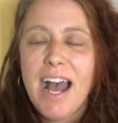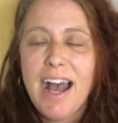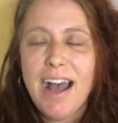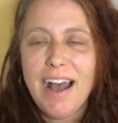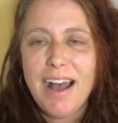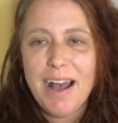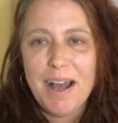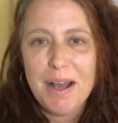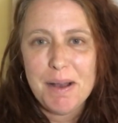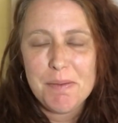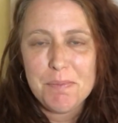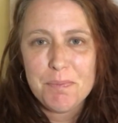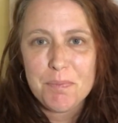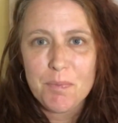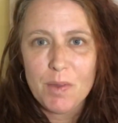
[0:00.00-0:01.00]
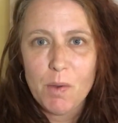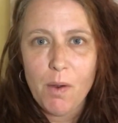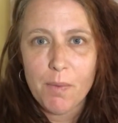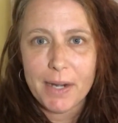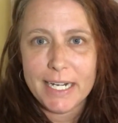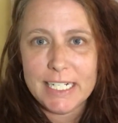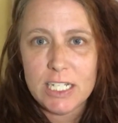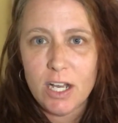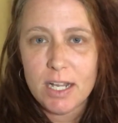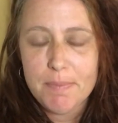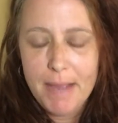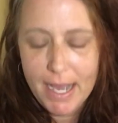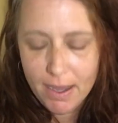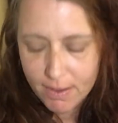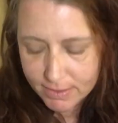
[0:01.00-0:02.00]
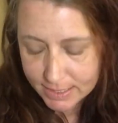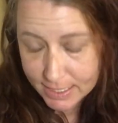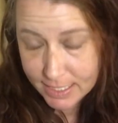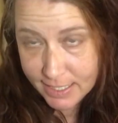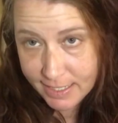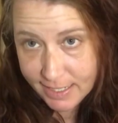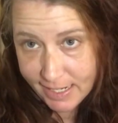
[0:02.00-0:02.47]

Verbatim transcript: Um, what we're gonna talk about